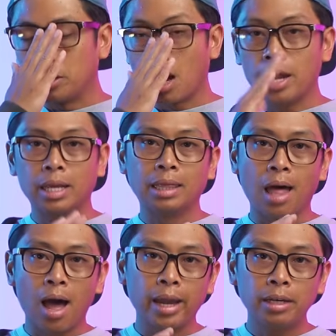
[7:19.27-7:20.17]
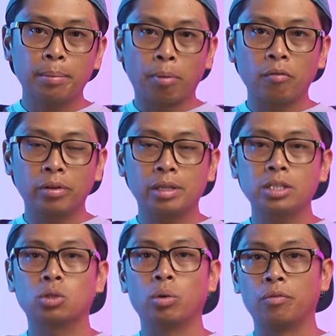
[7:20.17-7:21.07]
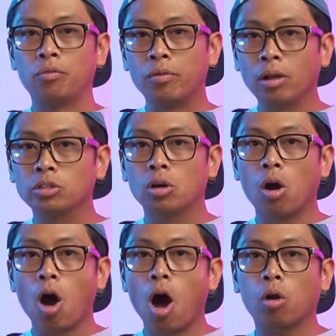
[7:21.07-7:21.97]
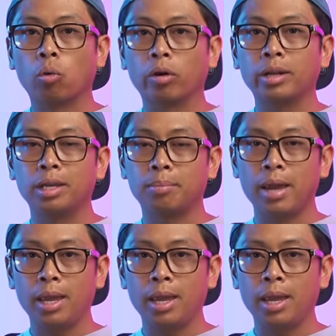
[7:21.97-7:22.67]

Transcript: not aligned perfectly, so it felt awkward in my